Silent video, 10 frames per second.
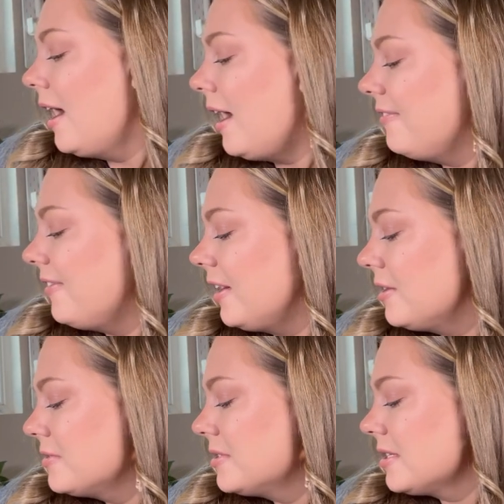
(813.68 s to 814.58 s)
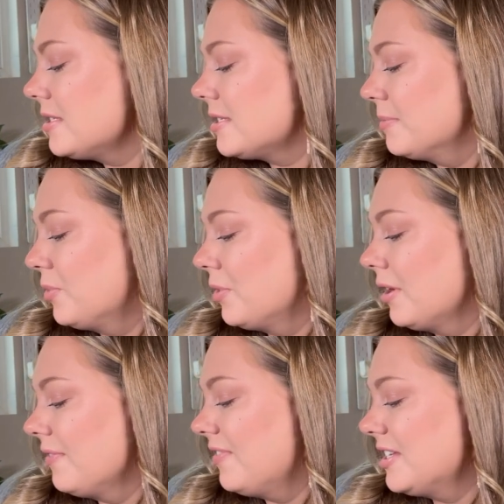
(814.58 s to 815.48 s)
I found some
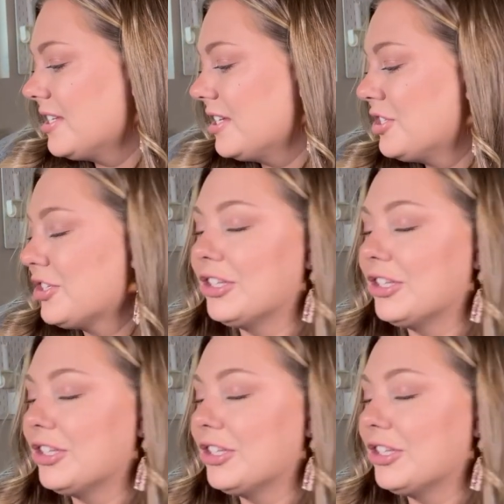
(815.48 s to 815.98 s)
more vintage